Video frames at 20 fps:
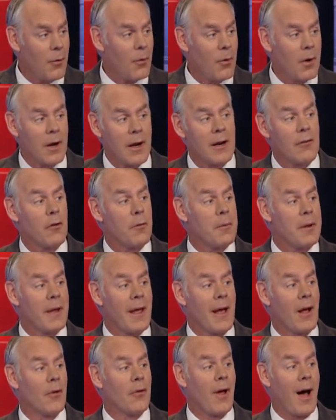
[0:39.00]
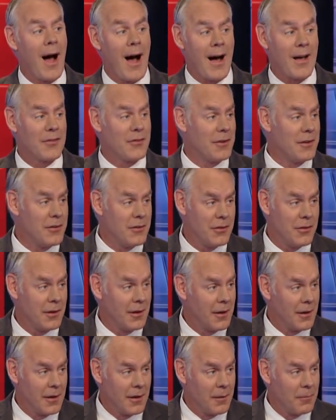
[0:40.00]
don't want to ever be held hostage
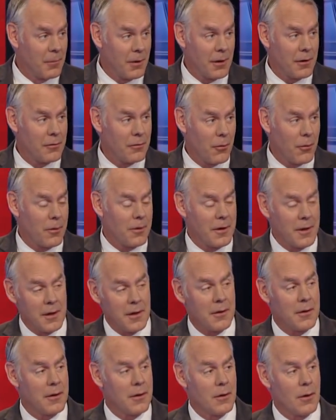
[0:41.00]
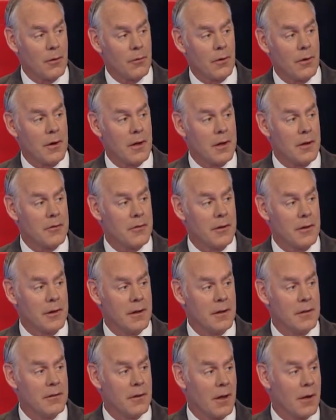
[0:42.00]
by a foreign entity over energy
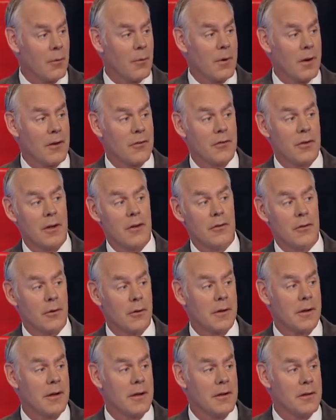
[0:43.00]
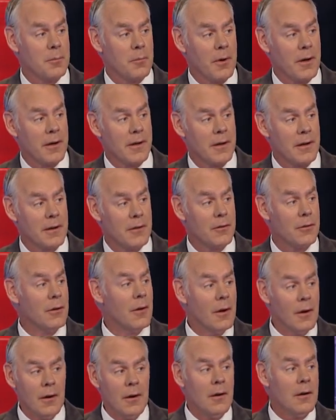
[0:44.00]
needs. I don't want to send your kids, my kids,
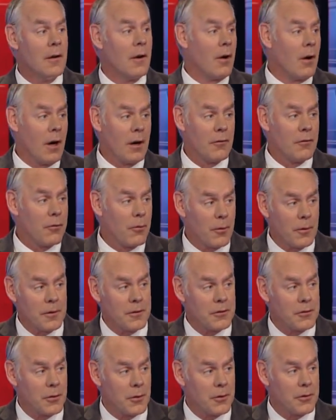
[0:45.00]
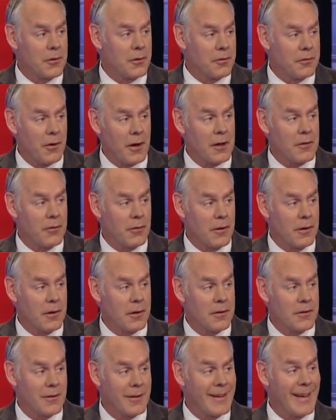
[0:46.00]
on foreign shores to fight for
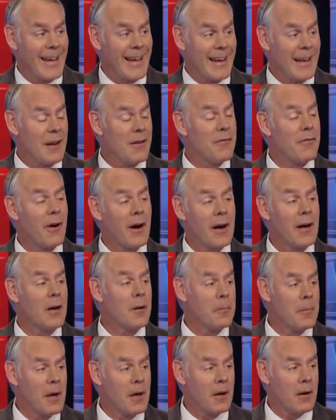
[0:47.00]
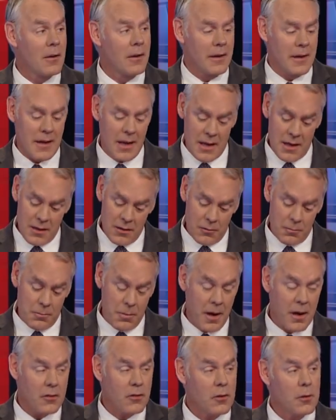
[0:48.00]
energy. And environmentally, it is
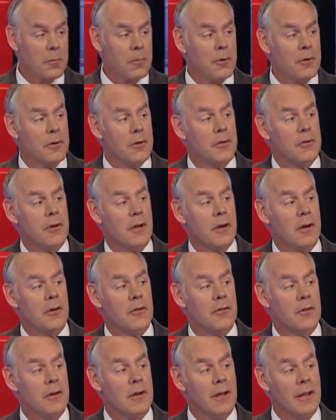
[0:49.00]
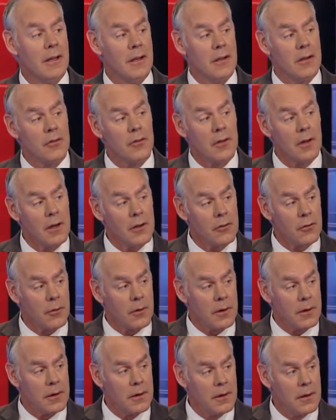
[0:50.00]
best to produce energy in this
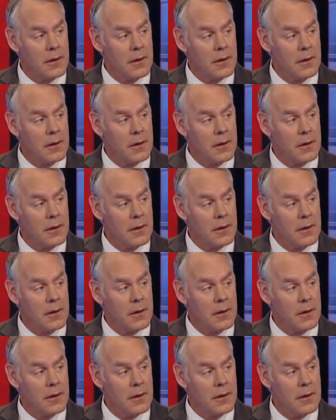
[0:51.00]
country